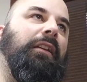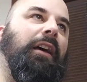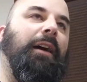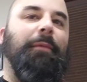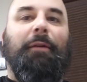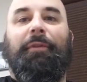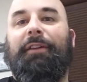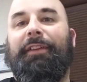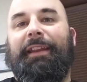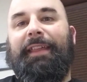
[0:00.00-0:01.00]
I'm not
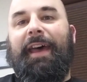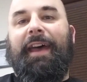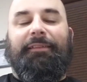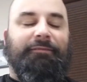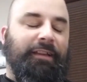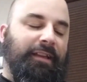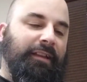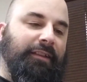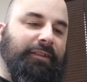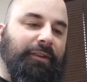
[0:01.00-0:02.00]
privy to that.
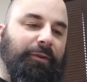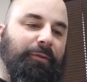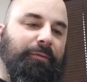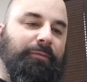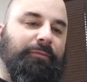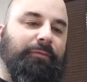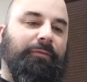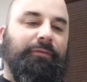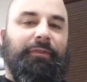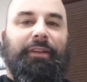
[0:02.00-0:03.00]
So,
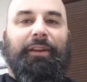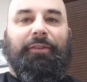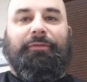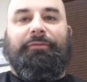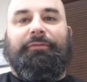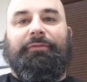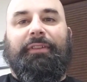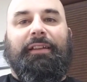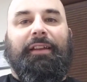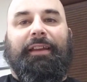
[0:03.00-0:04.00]
you know,
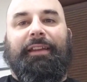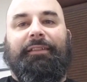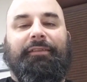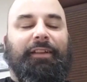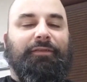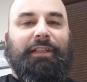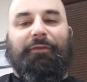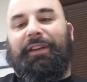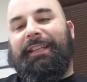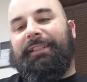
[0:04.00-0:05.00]
again, if
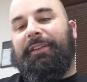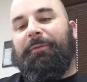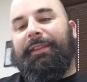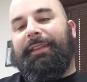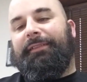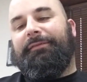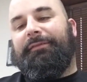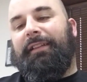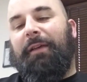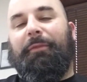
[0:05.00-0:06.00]
Geoffrey's good with it,
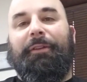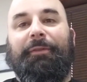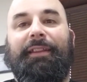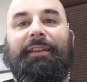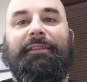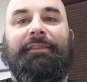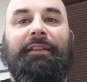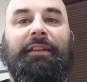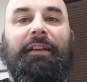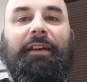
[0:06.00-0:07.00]
I'm good with it.
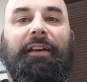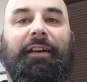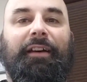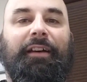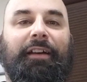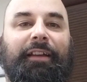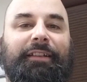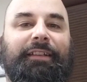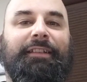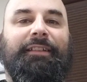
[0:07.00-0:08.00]
Uh, it
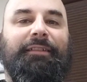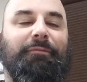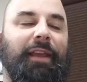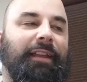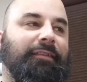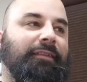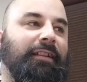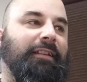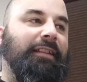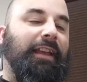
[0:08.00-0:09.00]
just, man,
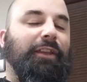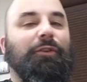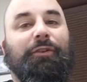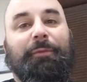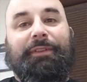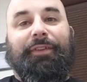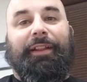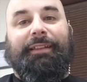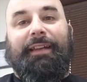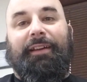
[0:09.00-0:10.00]
like YouTube is
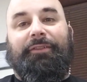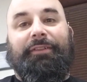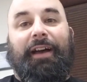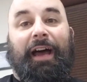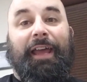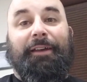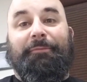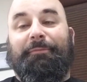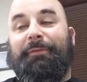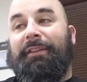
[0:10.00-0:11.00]
volatile. I
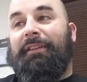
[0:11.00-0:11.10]
am